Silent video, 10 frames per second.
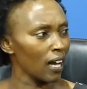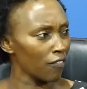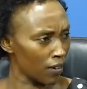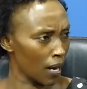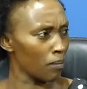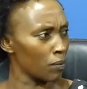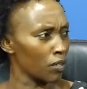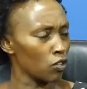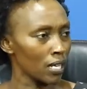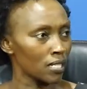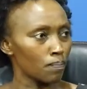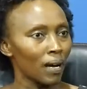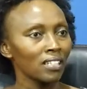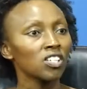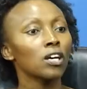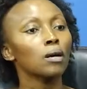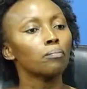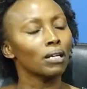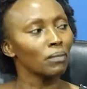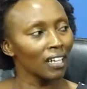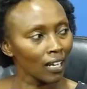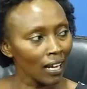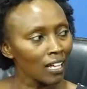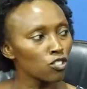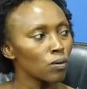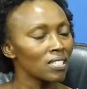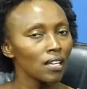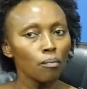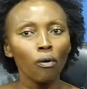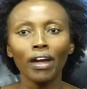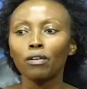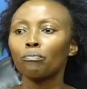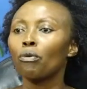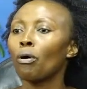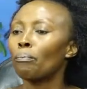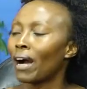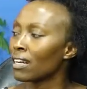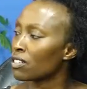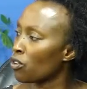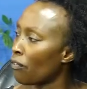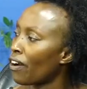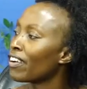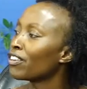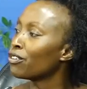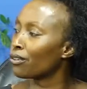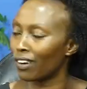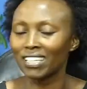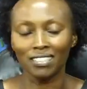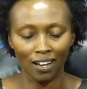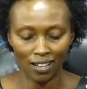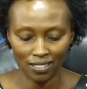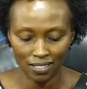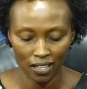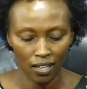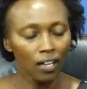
Africa, maybe not as much, but middle class, you are seeing more and more banks offering you credit cards.